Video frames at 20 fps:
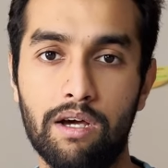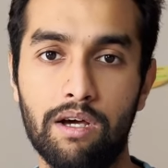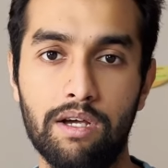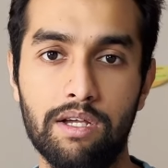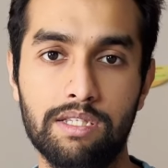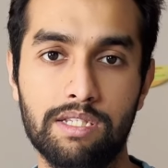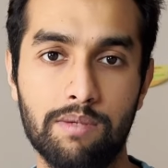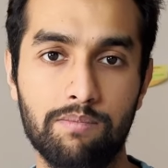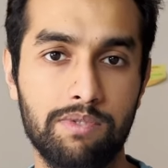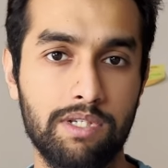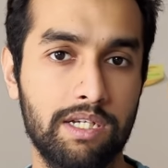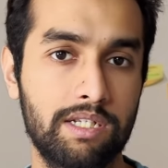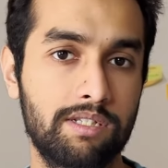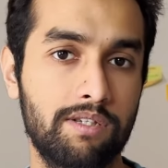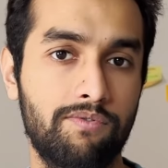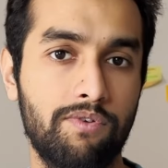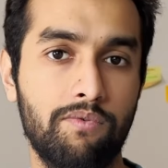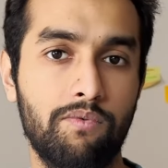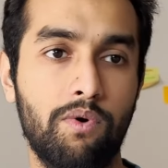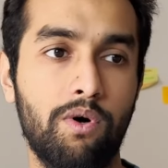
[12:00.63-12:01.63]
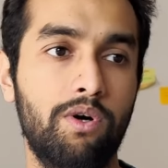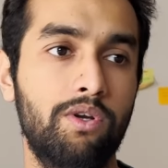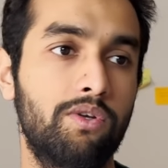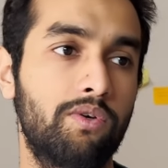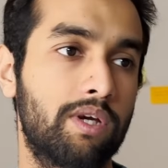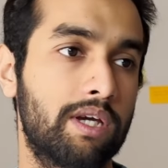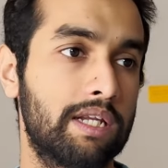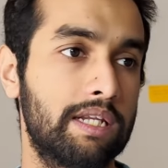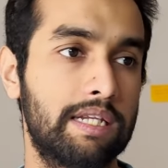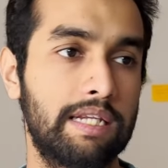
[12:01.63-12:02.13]
subjects if you want. You
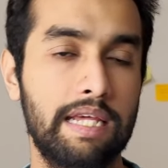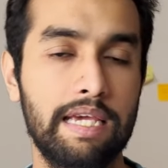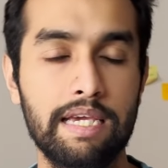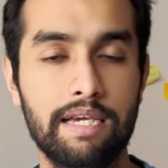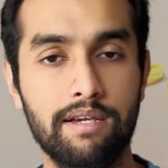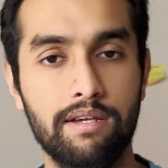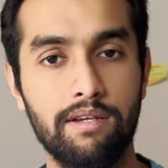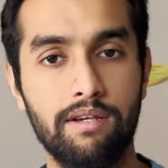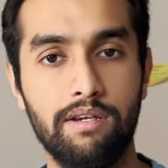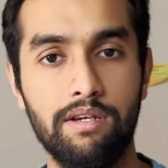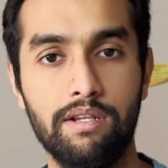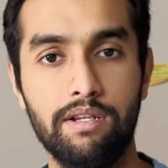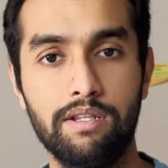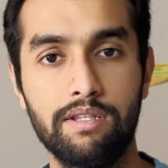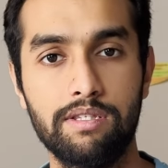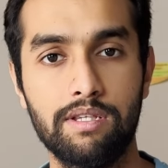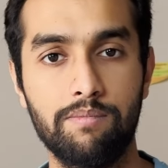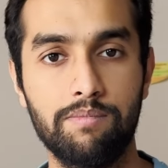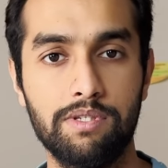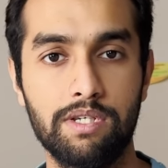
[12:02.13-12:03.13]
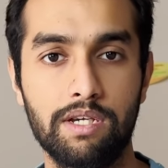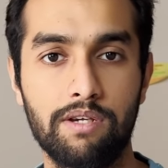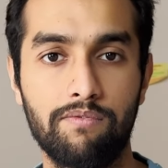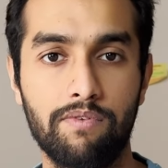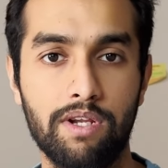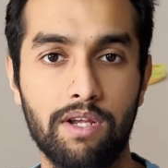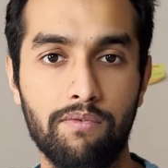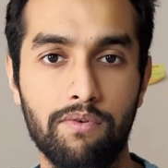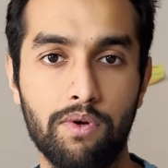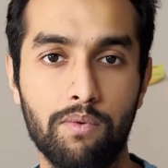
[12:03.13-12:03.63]
can take in subject
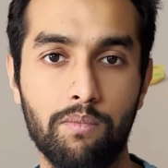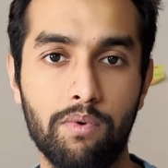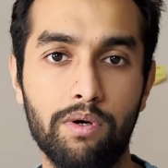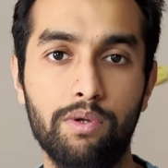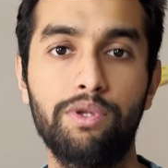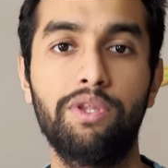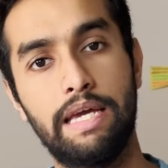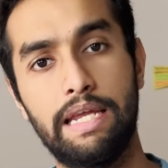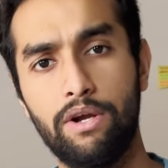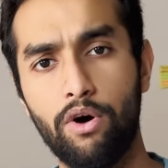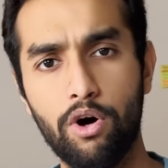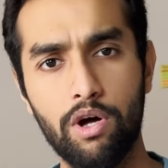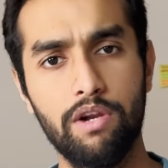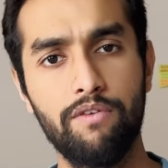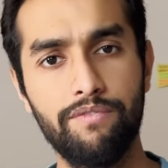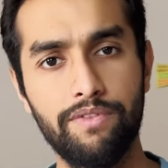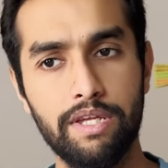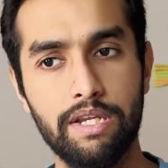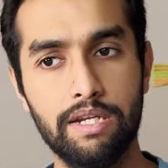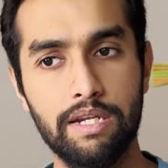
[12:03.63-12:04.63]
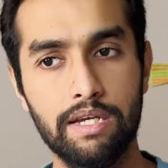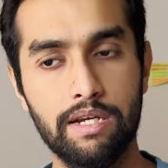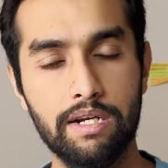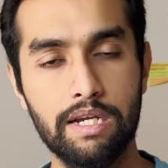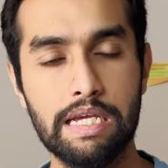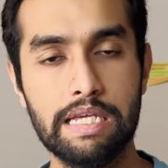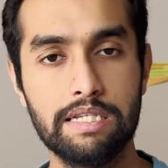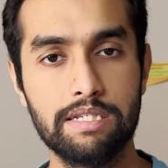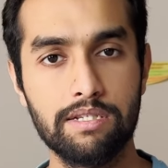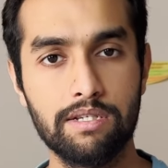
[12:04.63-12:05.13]
whenever you want, and all of the
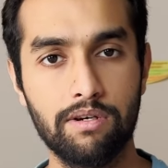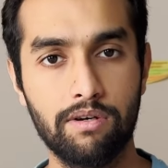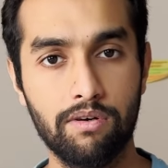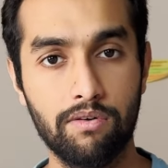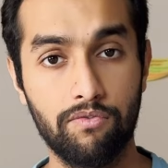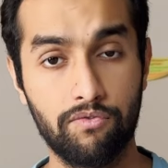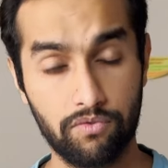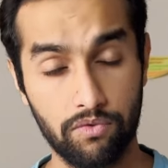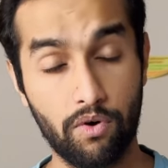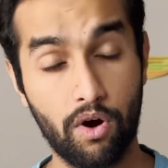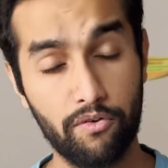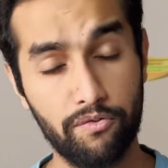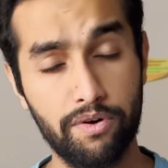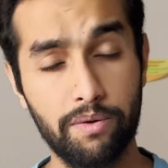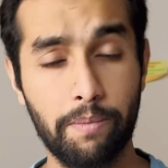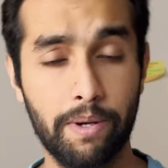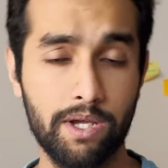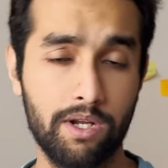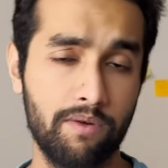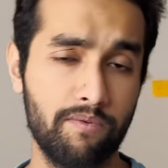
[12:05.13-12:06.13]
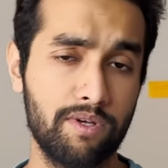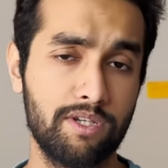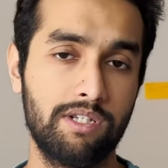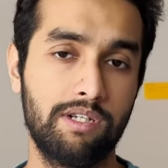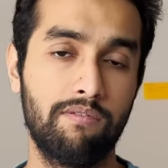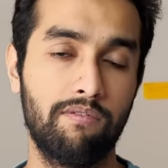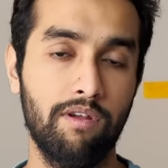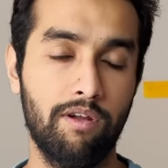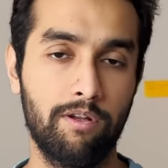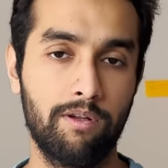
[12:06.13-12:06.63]
degrees offered by University
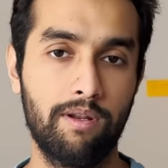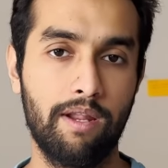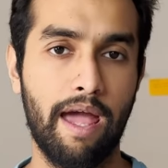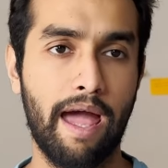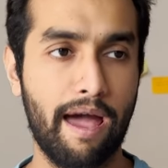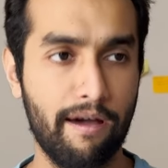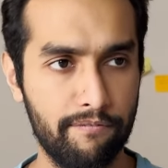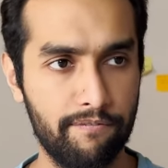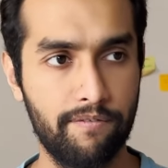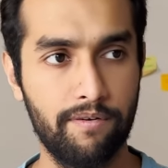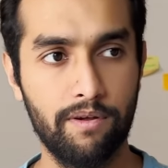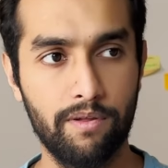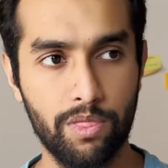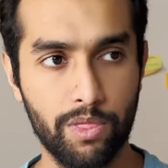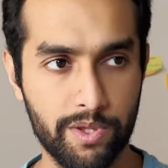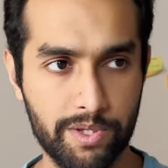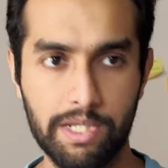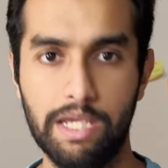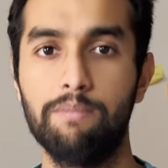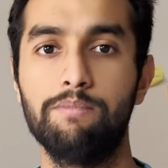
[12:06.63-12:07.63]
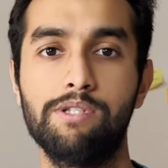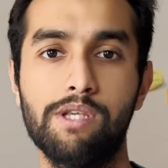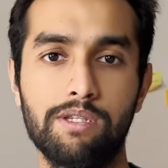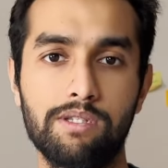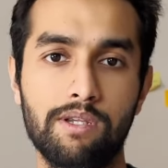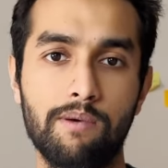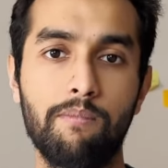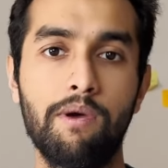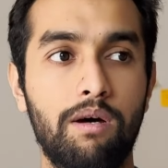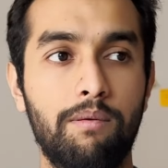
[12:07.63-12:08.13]
of London have the same
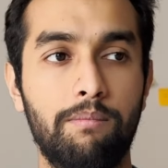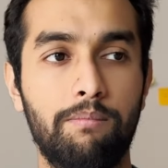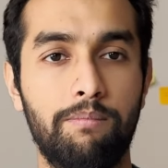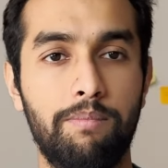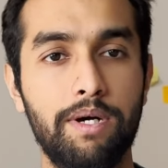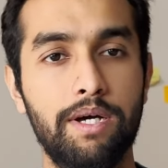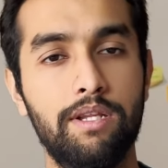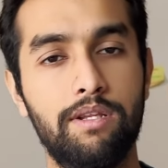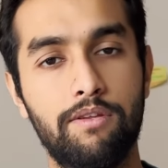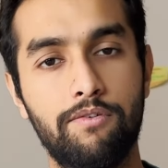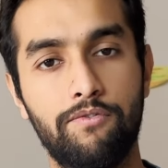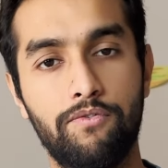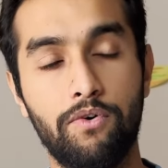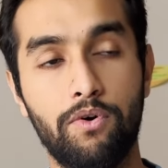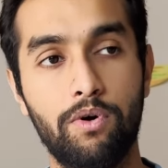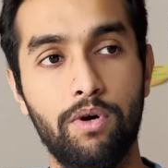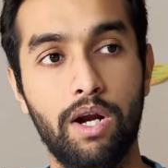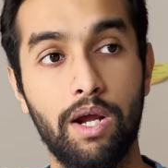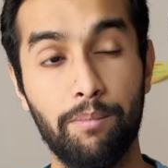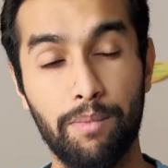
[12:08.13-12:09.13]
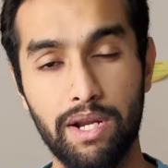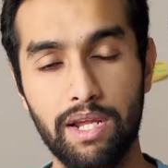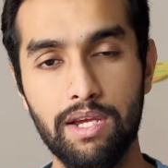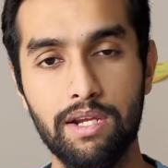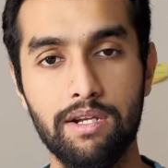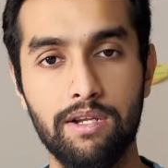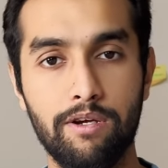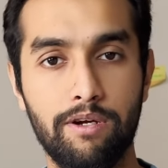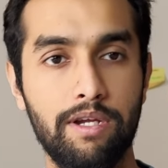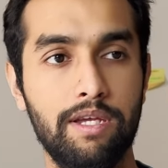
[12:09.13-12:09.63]
system. But for American
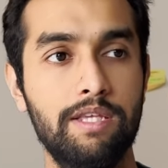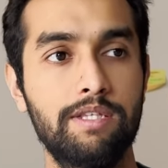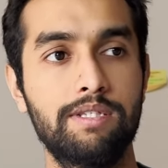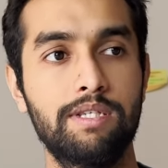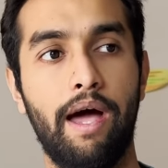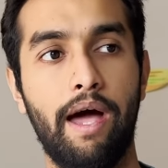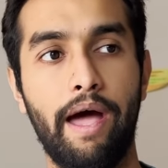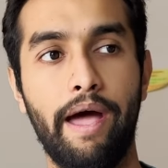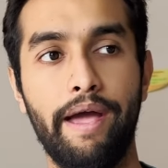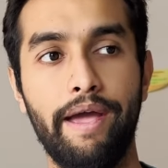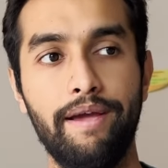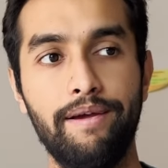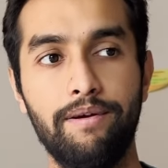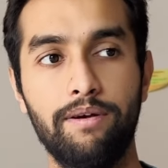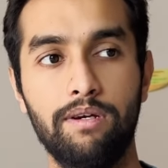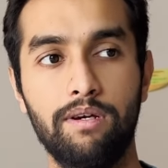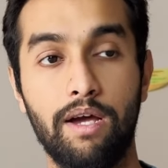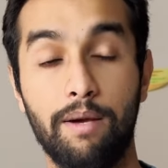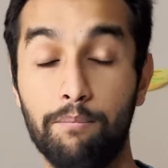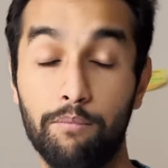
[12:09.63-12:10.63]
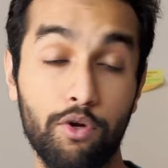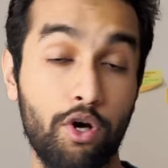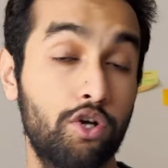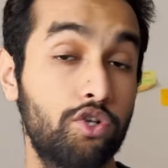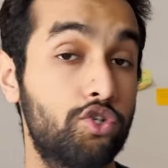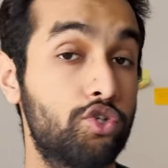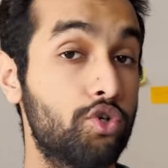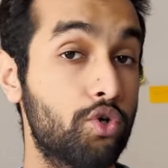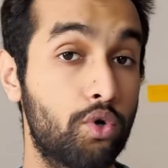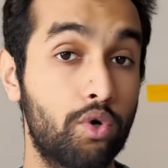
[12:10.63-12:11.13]
degrees, I am not
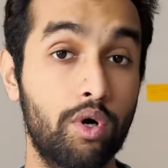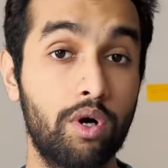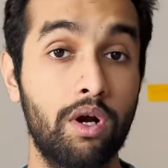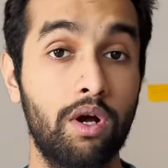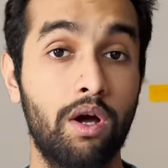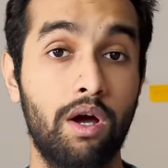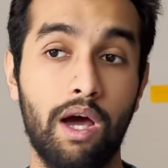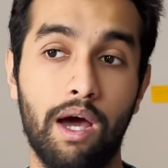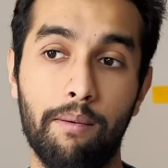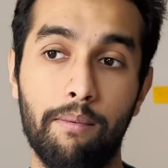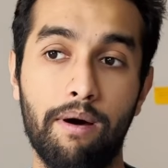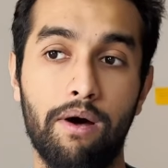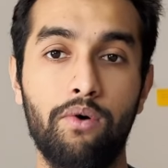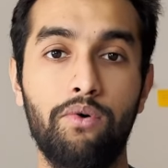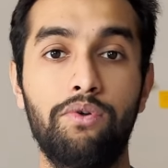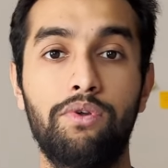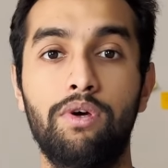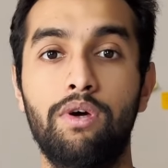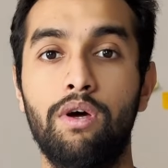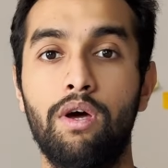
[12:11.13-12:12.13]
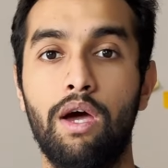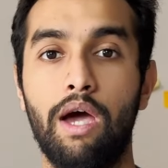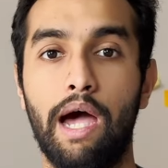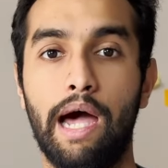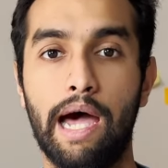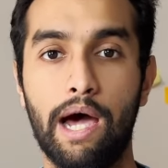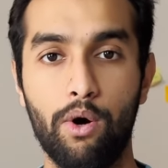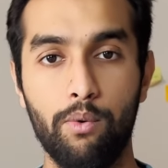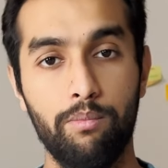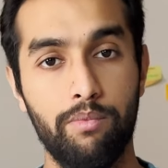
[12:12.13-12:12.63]
sure about
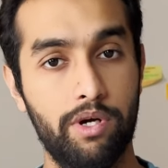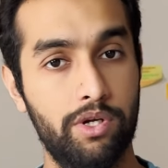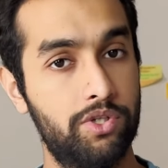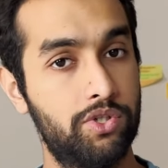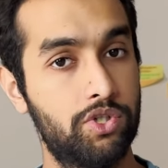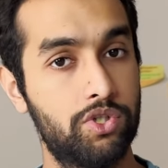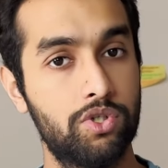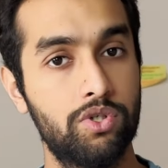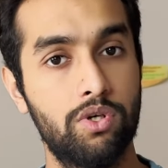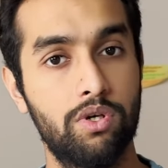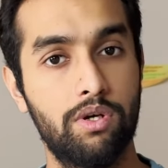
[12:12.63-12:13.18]
how much